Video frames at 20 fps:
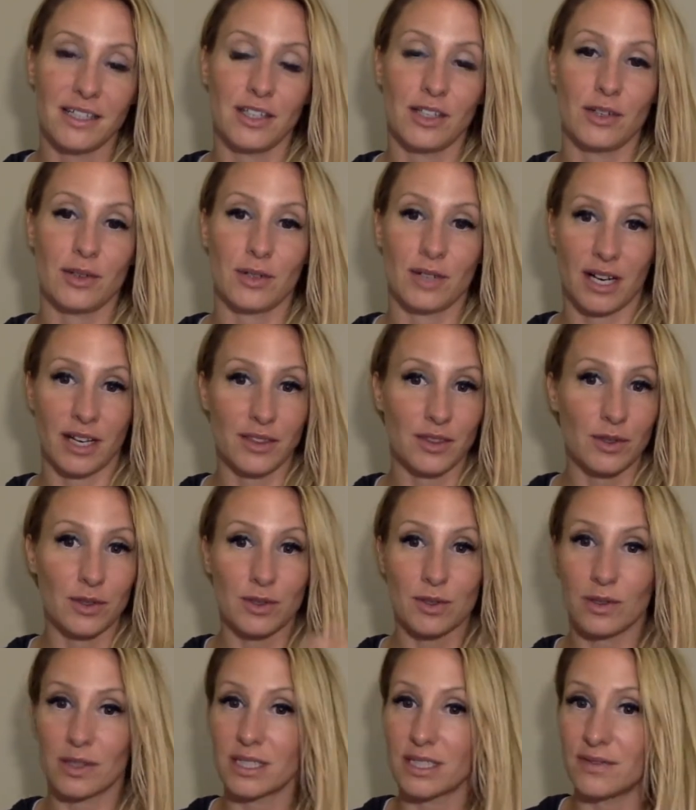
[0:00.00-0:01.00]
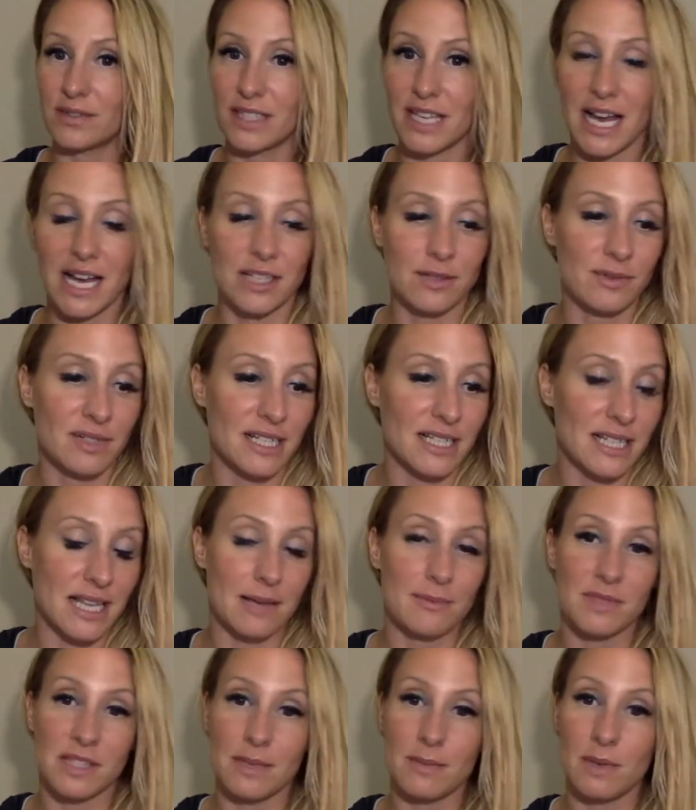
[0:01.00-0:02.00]
You know, cut those cords of attachment as
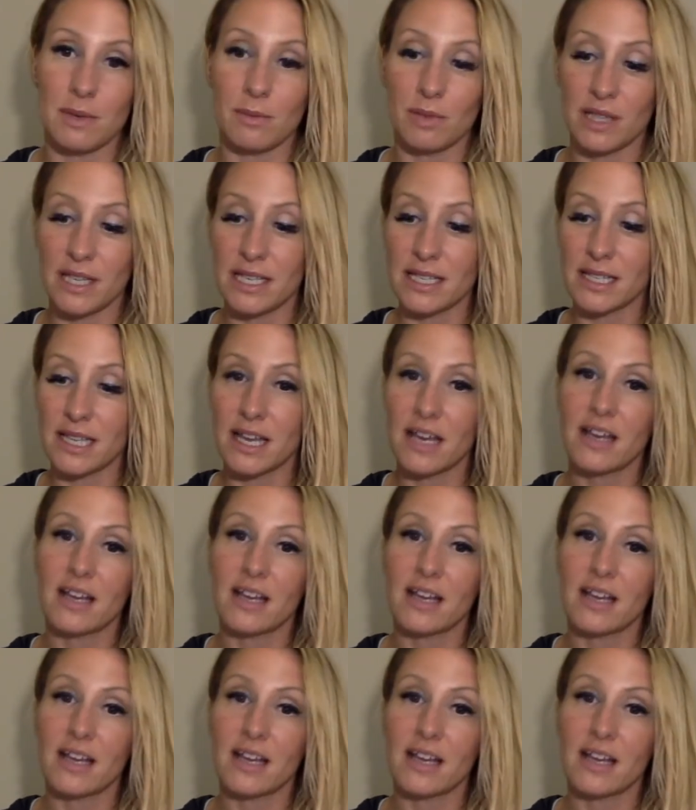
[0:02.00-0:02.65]
I'm sleeping, please?